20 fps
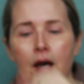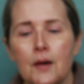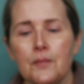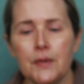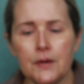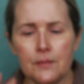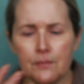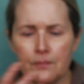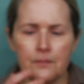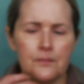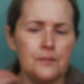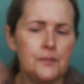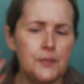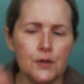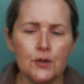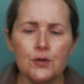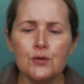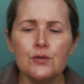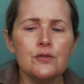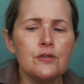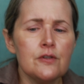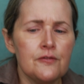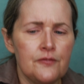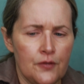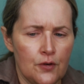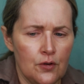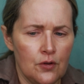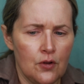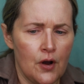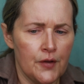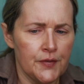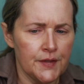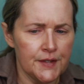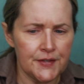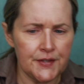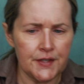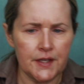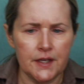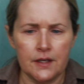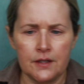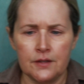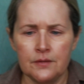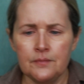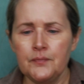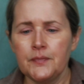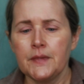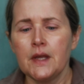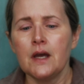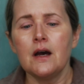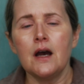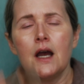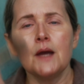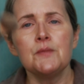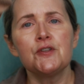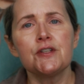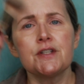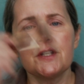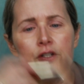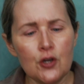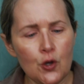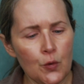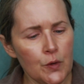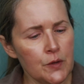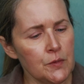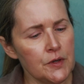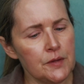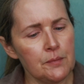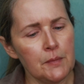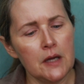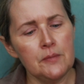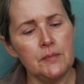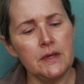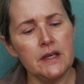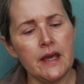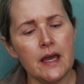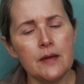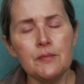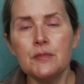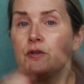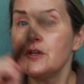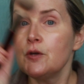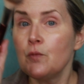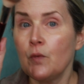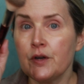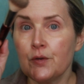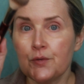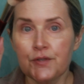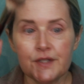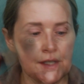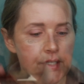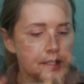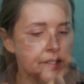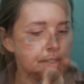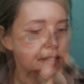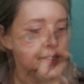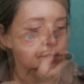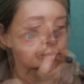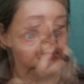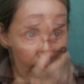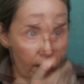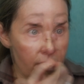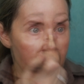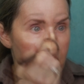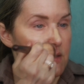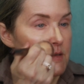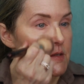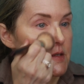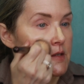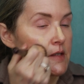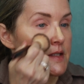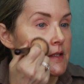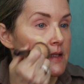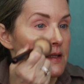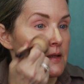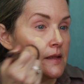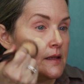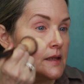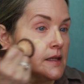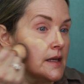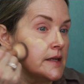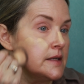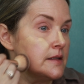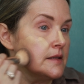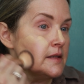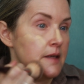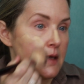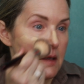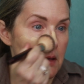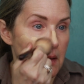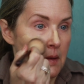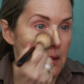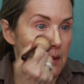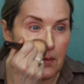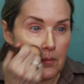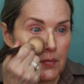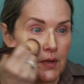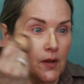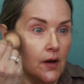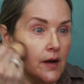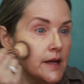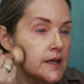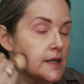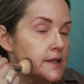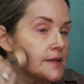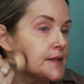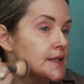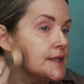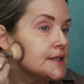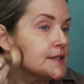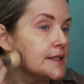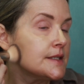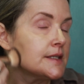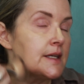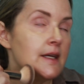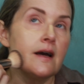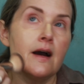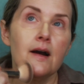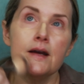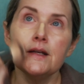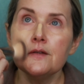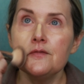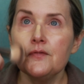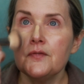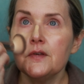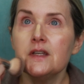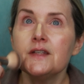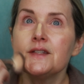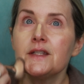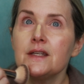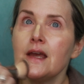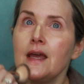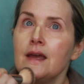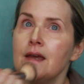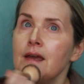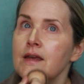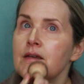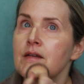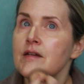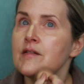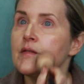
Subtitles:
but beautiful on the skin. I'm just going to go in with my BK Beauty 106 and just lightly apply it. This kind of is I'm